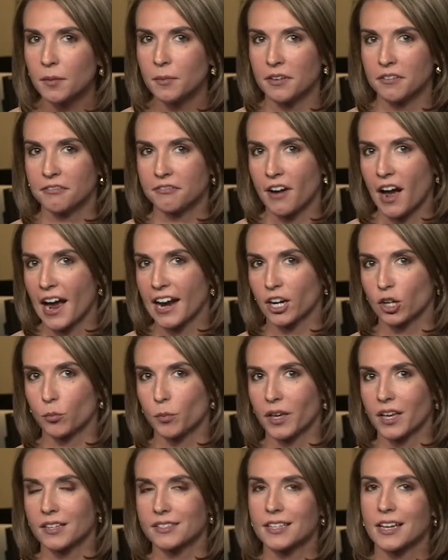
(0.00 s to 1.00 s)
to be fired
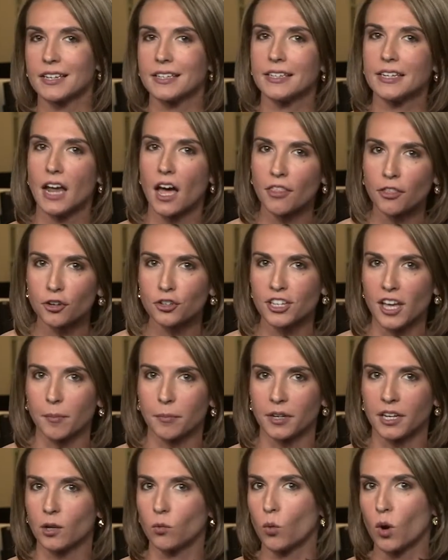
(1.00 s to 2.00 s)
because another
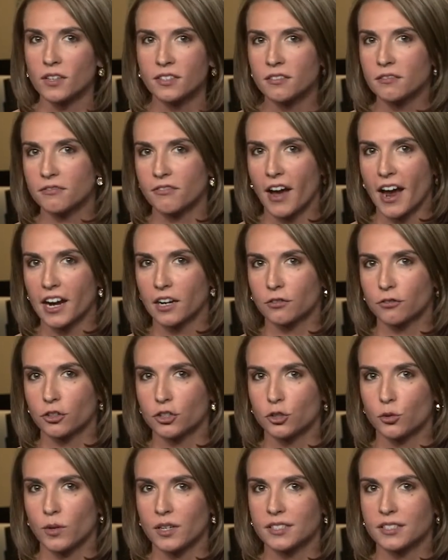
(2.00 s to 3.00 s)
deputy wasn't fired for
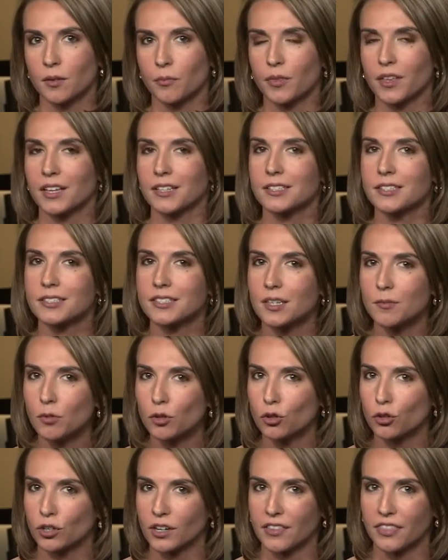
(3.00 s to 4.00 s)
doing something
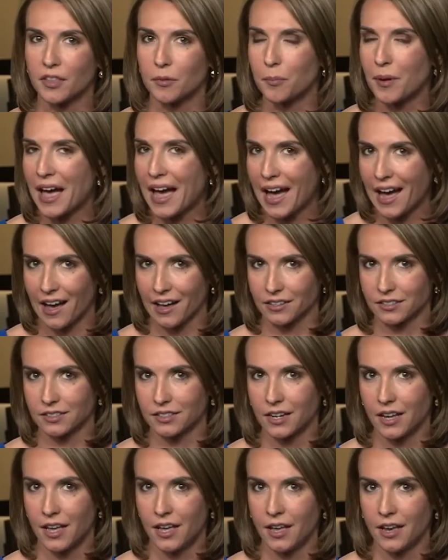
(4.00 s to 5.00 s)
similar in the past.
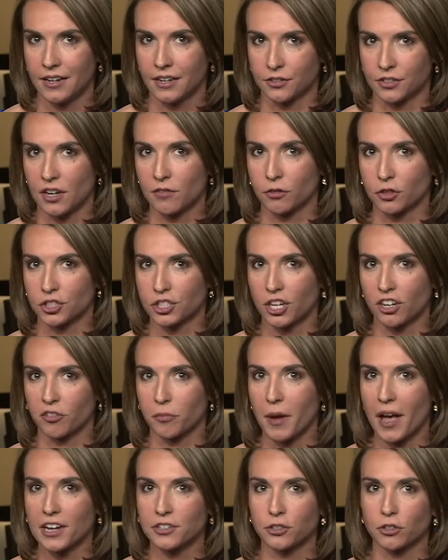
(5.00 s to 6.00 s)
Now, Denver Sheriff
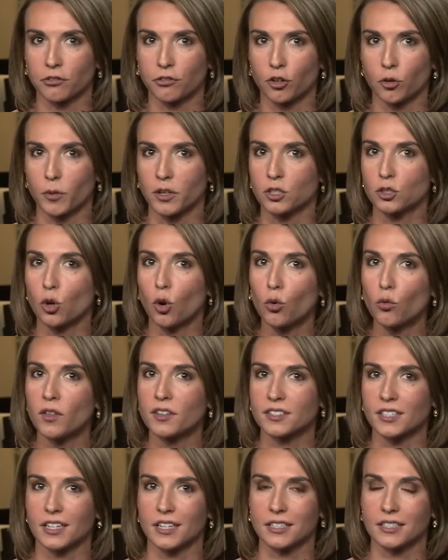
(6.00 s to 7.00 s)
Patrick Firman told
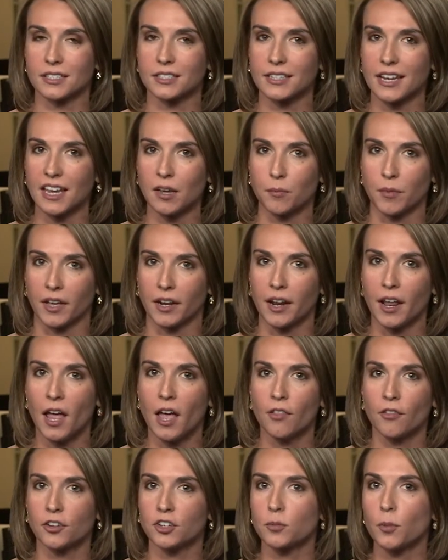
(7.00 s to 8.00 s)
us in a statement
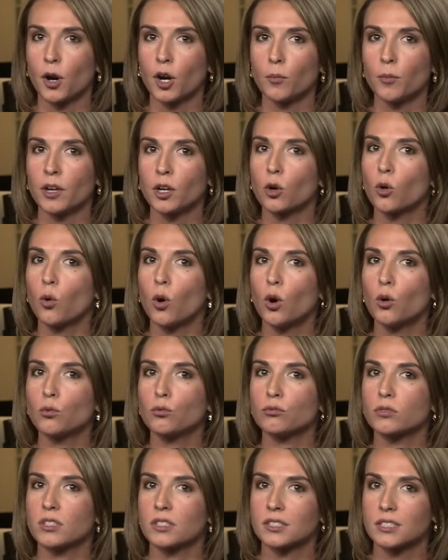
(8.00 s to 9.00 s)
the department, quote,
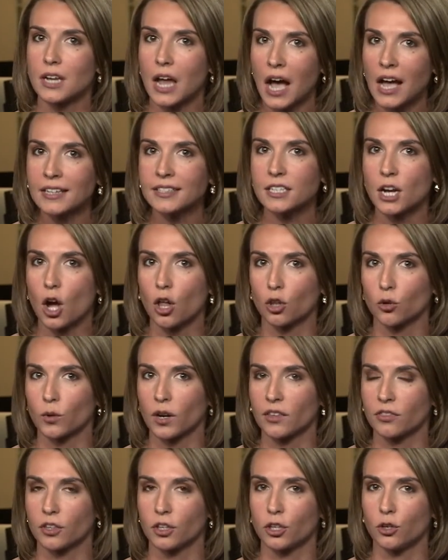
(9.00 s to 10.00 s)
does not
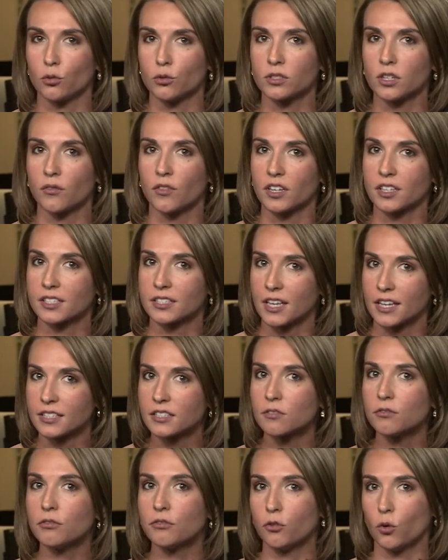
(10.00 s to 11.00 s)
tolerate the use of
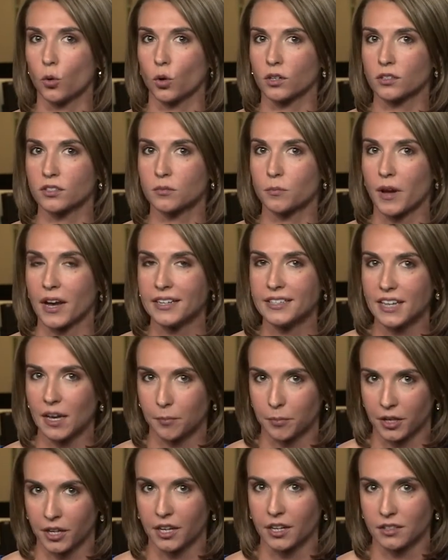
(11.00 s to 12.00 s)
excessive force by
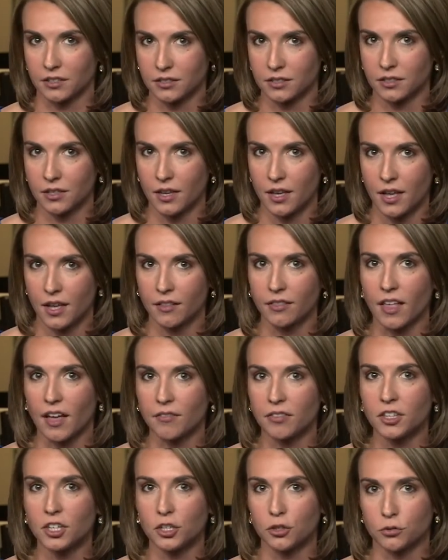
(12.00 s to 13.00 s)
deputies. Live
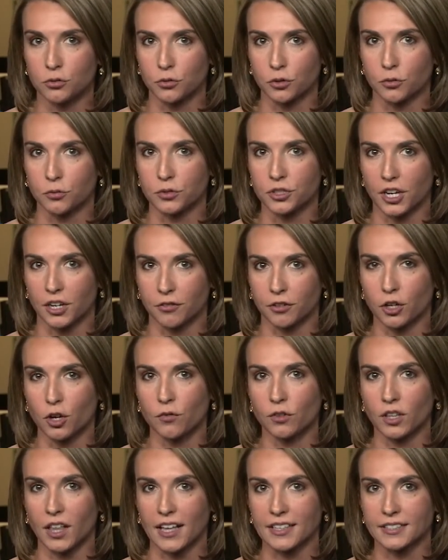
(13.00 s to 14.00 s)
in the newsroom, Jennifer
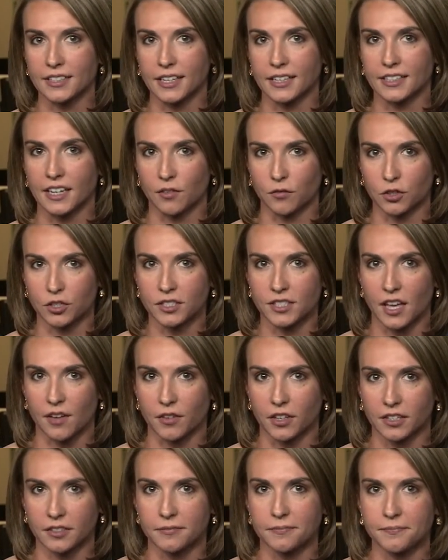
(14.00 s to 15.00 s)
Kovaleski, Denver 7.